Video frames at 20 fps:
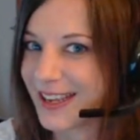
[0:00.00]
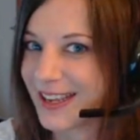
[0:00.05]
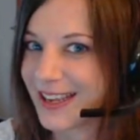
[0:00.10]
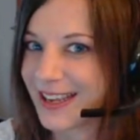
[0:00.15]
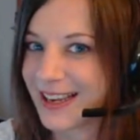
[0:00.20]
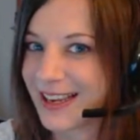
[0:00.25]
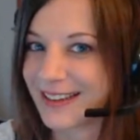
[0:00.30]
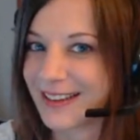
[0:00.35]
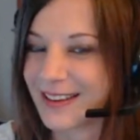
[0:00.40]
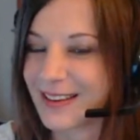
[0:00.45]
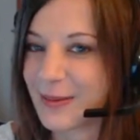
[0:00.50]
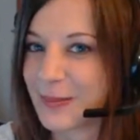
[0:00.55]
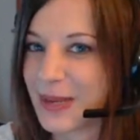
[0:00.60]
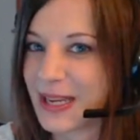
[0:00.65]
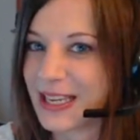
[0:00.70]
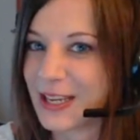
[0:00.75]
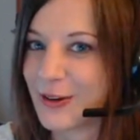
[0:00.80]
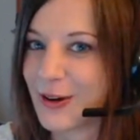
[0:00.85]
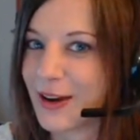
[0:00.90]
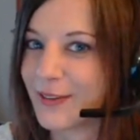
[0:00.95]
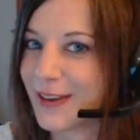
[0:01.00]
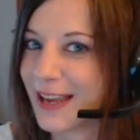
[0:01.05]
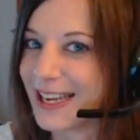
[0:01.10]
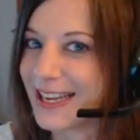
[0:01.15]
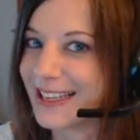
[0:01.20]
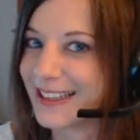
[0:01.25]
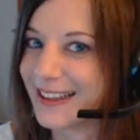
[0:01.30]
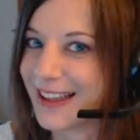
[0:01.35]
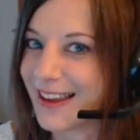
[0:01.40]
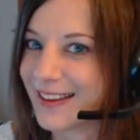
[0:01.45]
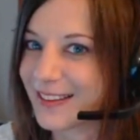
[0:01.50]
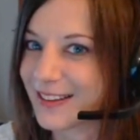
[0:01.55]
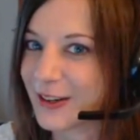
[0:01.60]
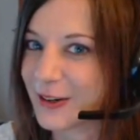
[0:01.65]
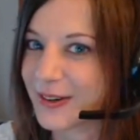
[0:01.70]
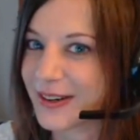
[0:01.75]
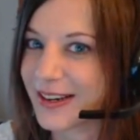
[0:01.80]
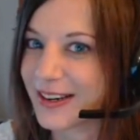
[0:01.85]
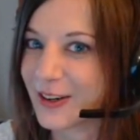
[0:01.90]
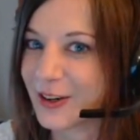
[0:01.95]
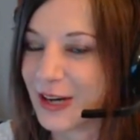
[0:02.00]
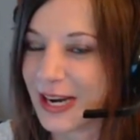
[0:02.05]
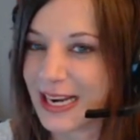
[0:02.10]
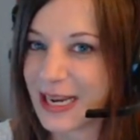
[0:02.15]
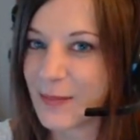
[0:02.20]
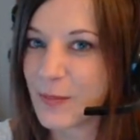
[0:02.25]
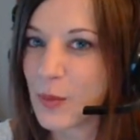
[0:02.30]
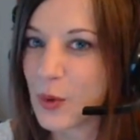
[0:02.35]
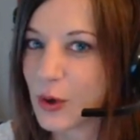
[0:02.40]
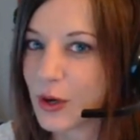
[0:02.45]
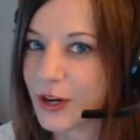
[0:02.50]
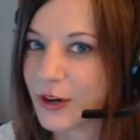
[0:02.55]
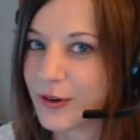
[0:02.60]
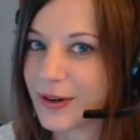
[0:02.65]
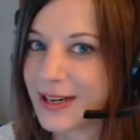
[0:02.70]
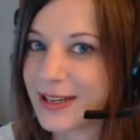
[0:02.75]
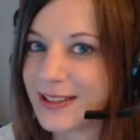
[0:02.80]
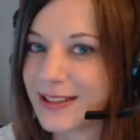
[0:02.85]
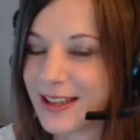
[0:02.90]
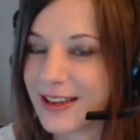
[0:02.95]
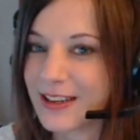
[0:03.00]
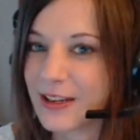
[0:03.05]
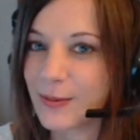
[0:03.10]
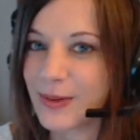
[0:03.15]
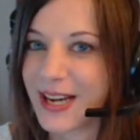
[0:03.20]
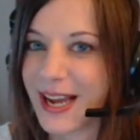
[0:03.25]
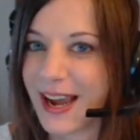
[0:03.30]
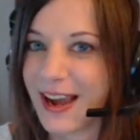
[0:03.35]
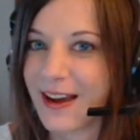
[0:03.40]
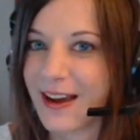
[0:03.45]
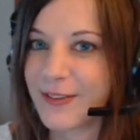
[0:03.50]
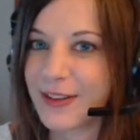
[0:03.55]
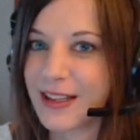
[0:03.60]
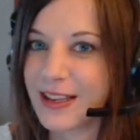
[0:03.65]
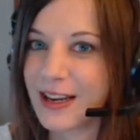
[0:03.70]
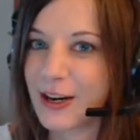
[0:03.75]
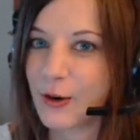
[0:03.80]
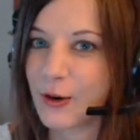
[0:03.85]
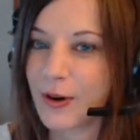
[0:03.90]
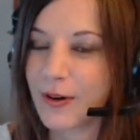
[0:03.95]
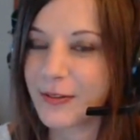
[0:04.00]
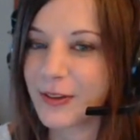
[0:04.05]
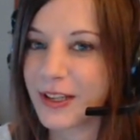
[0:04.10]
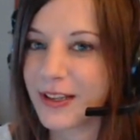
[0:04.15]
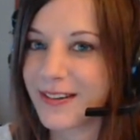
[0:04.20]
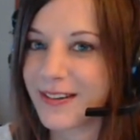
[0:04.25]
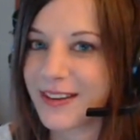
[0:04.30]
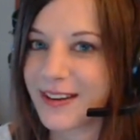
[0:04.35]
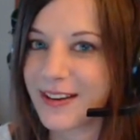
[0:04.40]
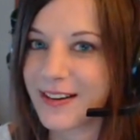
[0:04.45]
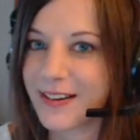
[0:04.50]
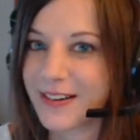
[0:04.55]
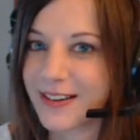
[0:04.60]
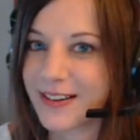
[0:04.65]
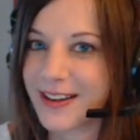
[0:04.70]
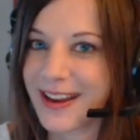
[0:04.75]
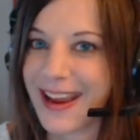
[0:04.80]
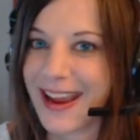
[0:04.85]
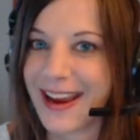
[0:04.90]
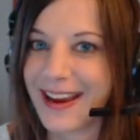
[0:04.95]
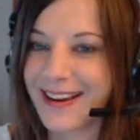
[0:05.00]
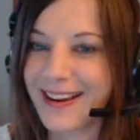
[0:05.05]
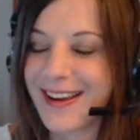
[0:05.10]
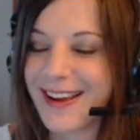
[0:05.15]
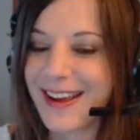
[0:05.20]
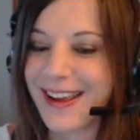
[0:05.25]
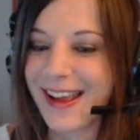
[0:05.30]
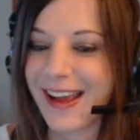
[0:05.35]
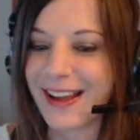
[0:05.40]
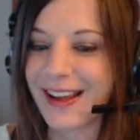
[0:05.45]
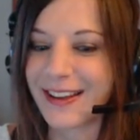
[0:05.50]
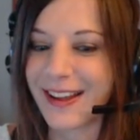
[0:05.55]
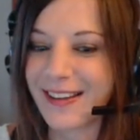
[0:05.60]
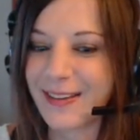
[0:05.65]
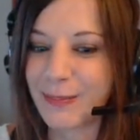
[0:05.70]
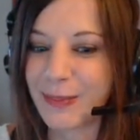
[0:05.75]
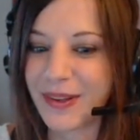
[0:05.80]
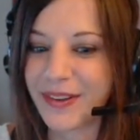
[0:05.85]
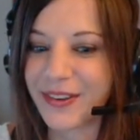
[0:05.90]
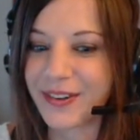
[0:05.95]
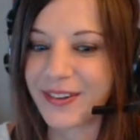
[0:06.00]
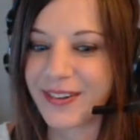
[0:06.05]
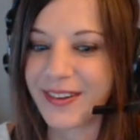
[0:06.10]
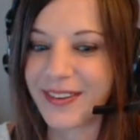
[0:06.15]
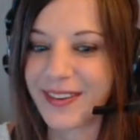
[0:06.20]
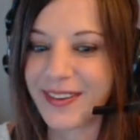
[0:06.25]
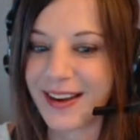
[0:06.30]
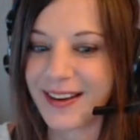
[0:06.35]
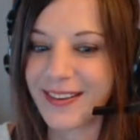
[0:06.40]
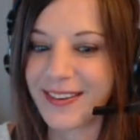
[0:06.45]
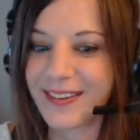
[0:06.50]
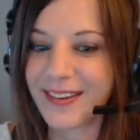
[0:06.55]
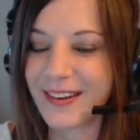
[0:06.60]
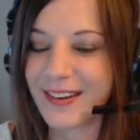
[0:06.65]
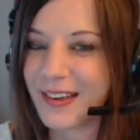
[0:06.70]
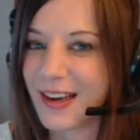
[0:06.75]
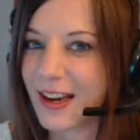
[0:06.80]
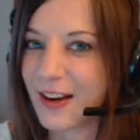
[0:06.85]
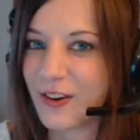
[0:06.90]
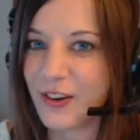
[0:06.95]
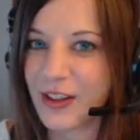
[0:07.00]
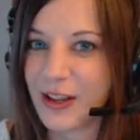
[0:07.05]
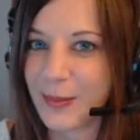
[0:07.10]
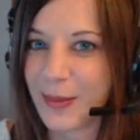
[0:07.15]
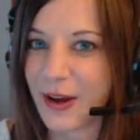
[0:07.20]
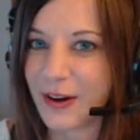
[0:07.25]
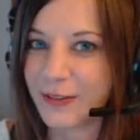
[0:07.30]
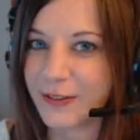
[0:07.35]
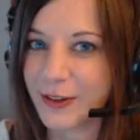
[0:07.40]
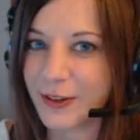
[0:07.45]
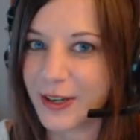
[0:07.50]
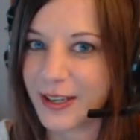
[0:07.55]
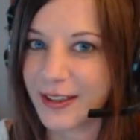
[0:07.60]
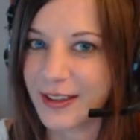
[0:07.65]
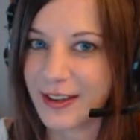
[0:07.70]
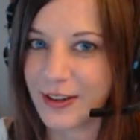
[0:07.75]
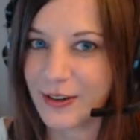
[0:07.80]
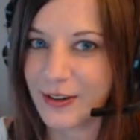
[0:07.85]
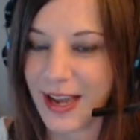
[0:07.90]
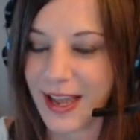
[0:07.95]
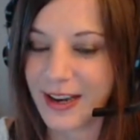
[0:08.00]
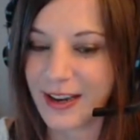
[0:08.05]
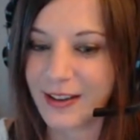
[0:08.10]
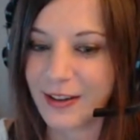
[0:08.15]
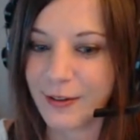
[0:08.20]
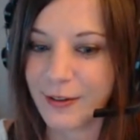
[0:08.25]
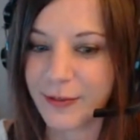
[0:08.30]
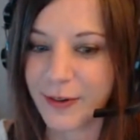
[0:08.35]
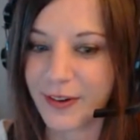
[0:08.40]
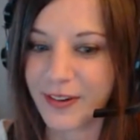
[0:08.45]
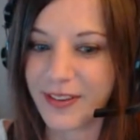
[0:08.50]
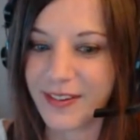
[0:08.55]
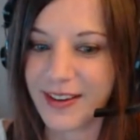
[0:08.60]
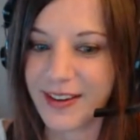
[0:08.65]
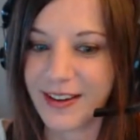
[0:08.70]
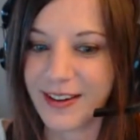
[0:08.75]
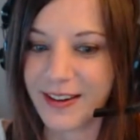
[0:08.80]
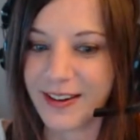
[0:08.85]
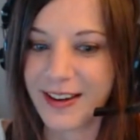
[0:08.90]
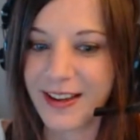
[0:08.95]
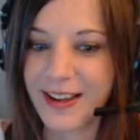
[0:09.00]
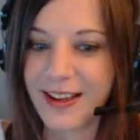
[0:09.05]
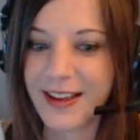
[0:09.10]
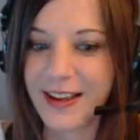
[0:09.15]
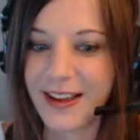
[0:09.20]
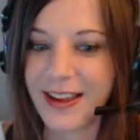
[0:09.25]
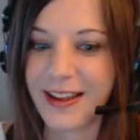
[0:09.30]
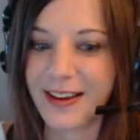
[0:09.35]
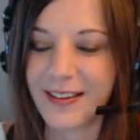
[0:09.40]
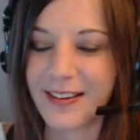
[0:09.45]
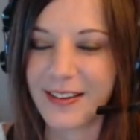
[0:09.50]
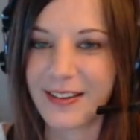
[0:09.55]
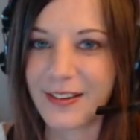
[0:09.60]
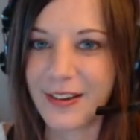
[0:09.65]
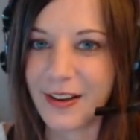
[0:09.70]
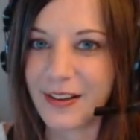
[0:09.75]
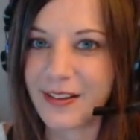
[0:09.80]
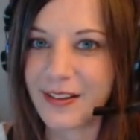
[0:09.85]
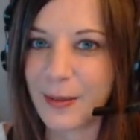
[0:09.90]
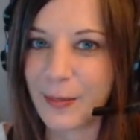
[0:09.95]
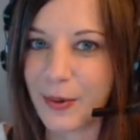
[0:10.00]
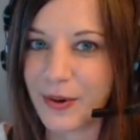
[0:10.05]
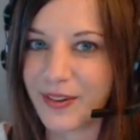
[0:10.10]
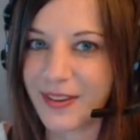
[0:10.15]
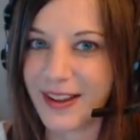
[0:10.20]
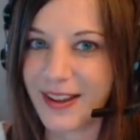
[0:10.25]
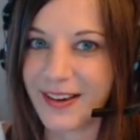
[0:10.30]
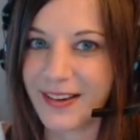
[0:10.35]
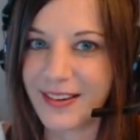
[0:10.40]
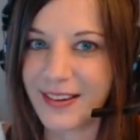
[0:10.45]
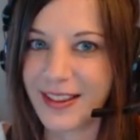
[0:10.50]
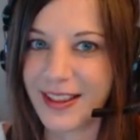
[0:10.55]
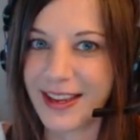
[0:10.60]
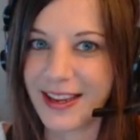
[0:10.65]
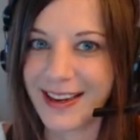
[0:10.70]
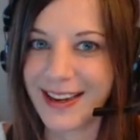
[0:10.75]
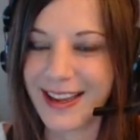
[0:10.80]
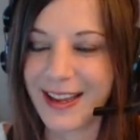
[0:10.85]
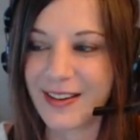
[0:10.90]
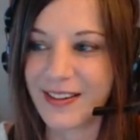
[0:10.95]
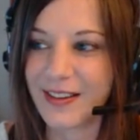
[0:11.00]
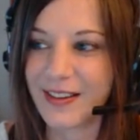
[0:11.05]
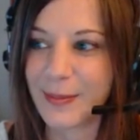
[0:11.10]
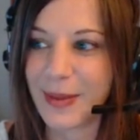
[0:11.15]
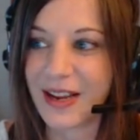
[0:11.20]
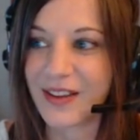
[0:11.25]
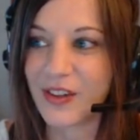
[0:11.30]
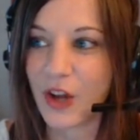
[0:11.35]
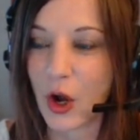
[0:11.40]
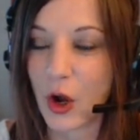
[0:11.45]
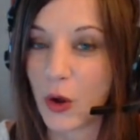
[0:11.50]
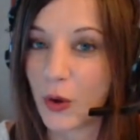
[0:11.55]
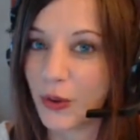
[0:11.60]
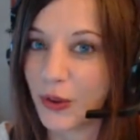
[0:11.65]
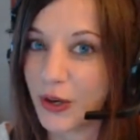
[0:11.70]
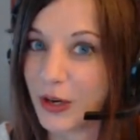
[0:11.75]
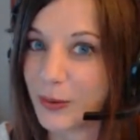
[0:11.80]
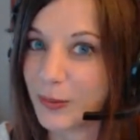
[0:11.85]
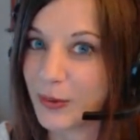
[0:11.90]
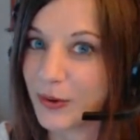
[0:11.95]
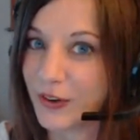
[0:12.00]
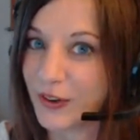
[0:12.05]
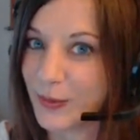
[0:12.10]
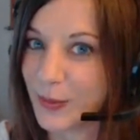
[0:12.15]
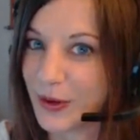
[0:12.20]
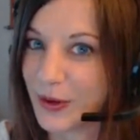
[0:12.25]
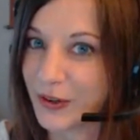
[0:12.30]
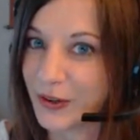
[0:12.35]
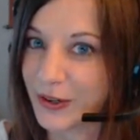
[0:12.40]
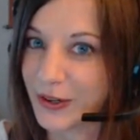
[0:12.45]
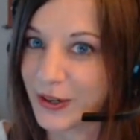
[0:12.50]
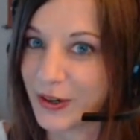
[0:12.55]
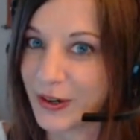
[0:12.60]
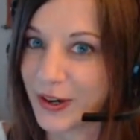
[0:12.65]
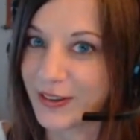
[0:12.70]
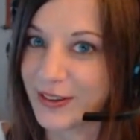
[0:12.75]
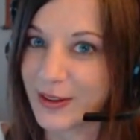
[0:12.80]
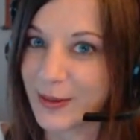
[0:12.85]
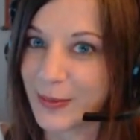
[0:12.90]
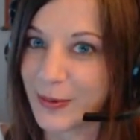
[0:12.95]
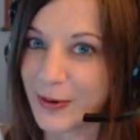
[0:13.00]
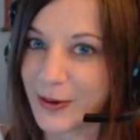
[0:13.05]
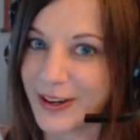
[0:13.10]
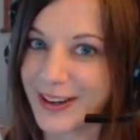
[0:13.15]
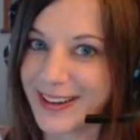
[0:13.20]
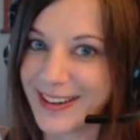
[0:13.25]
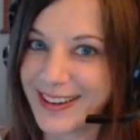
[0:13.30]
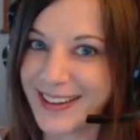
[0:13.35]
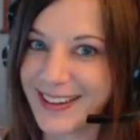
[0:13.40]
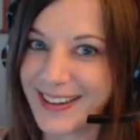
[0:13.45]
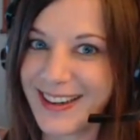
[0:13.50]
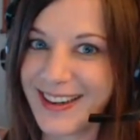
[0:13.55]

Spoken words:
It doesn't make you have any less crit or any more crit than you would have in the equivalent tier today, unless Blizzard decides to change the amount of crit that you get in the first tier. It is just a percentage thing. It just makes all the numbers smaller across the board.